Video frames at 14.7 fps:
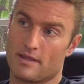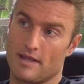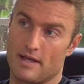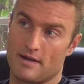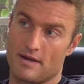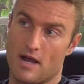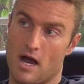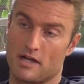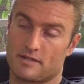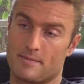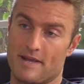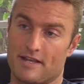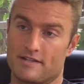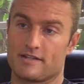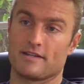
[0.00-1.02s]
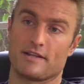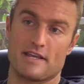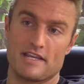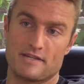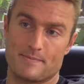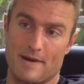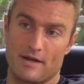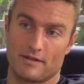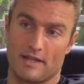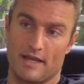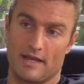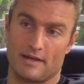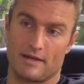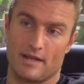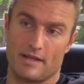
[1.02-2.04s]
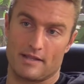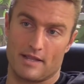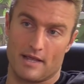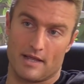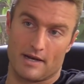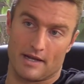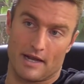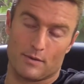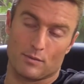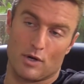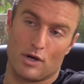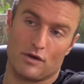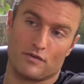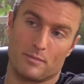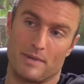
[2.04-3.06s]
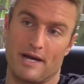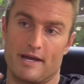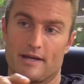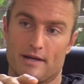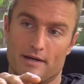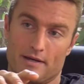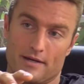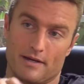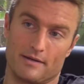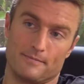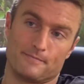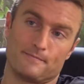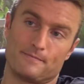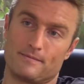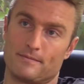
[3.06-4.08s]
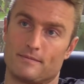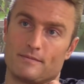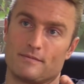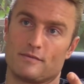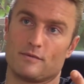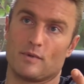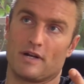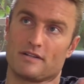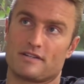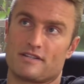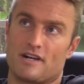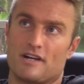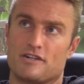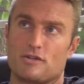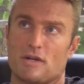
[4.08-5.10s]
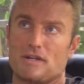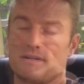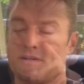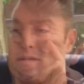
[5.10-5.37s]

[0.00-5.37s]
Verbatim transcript: that knocked me into the eastbound lane, and then I got run over by a, a what a Tundra.